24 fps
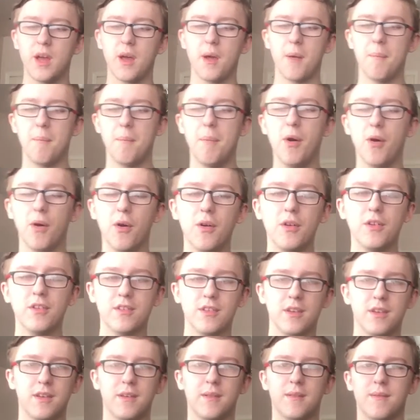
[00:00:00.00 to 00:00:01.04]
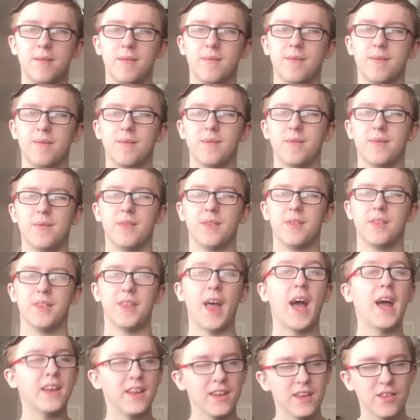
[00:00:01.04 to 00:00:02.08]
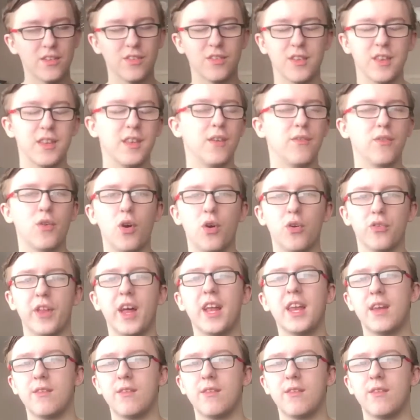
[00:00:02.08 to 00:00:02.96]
But that